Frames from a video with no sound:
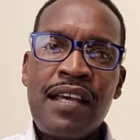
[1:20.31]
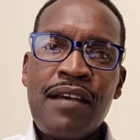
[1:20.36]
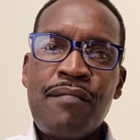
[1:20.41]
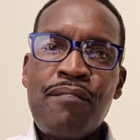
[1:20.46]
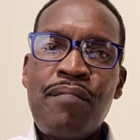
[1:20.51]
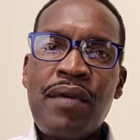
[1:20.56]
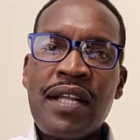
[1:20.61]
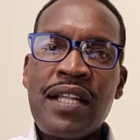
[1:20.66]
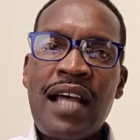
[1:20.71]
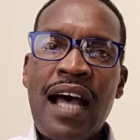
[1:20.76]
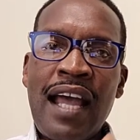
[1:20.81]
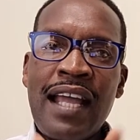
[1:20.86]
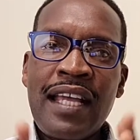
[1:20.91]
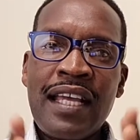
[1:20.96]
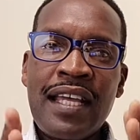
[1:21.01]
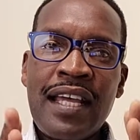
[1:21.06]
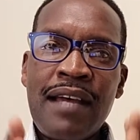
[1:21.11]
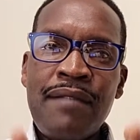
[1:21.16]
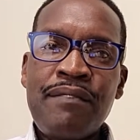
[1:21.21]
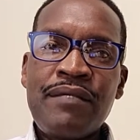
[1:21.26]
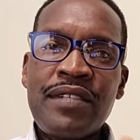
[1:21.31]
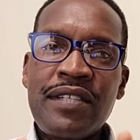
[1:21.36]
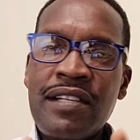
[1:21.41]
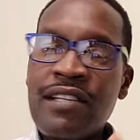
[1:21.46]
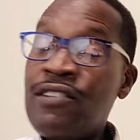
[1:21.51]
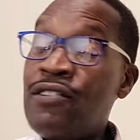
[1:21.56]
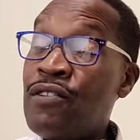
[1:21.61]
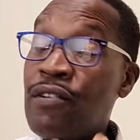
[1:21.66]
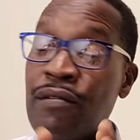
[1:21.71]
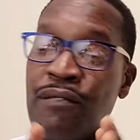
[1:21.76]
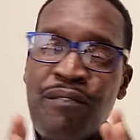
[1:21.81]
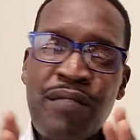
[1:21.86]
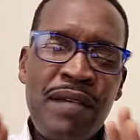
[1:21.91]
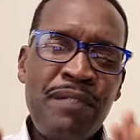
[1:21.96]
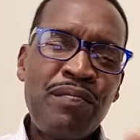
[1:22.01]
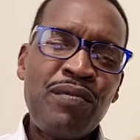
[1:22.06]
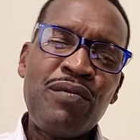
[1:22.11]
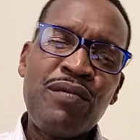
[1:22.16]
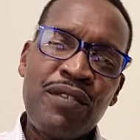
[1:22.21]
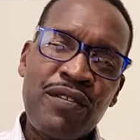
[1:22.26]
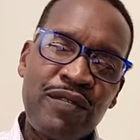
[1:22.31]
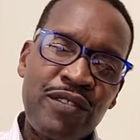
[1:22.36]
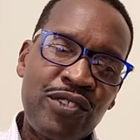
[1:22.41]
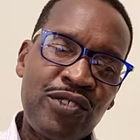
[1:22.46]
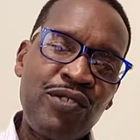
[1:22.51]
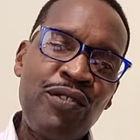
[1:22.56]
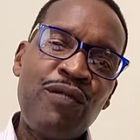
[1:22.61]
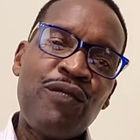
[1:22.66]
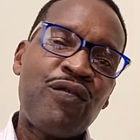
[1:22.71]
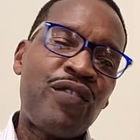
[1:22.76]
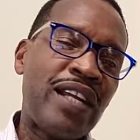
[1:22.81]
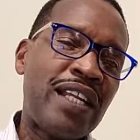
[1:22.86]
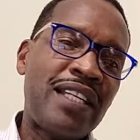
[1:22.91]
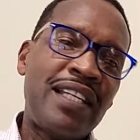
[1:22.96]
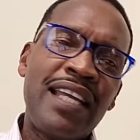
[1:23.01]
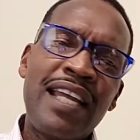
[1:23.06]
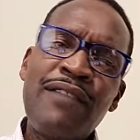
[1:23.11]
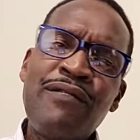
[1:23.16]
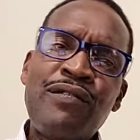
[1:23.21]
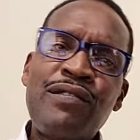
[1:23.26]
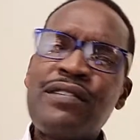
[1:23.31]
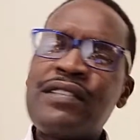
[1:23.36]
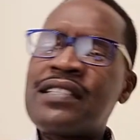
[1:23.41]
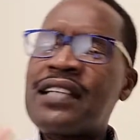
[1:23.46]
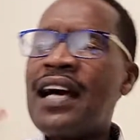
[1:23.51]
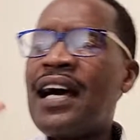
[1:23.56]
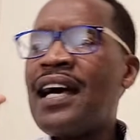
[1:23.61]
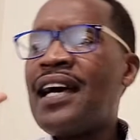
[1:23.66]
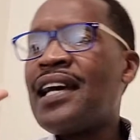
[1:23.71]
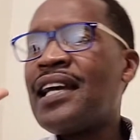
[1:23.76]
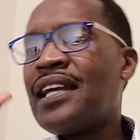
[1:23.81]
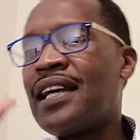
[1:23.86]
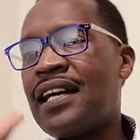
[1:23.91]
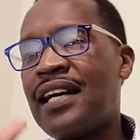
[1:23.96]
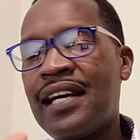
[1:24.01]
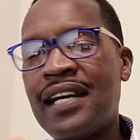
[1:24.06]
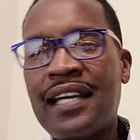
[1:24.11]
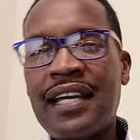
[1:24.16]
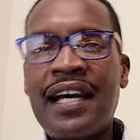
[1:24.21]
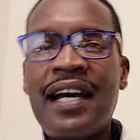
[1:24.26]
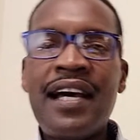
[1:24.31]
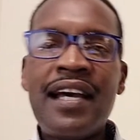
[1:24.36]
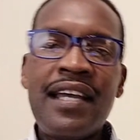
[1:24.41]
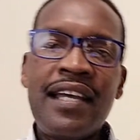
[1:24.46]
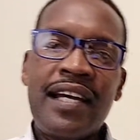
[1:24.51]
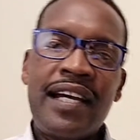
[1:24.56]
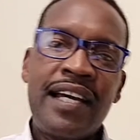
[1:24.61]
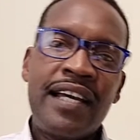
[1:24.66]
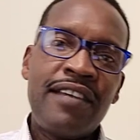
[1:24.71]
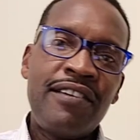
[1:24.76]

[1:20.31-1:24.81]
But I kept, people were so friendly. Everyone's hi, hi, hi, hi.